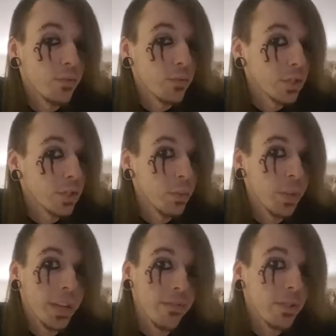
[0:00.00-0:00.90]
We're just
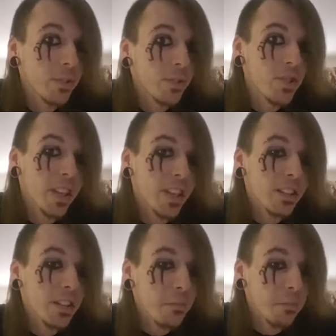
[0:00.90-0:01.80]
waiting for you to
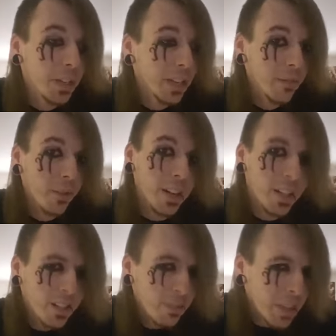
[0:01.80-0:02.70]
stand up and get
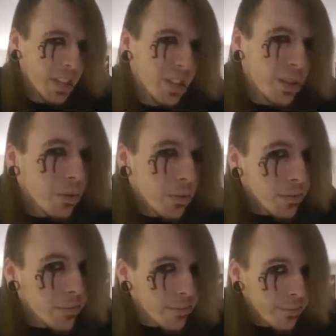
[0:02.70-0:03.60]
ready to be you.
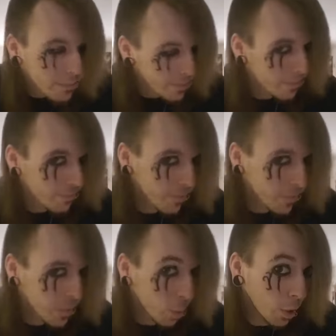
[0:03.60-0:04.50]

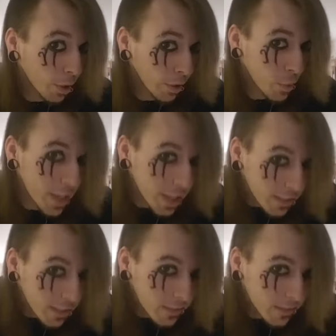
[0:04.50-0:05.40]
The world's waiting.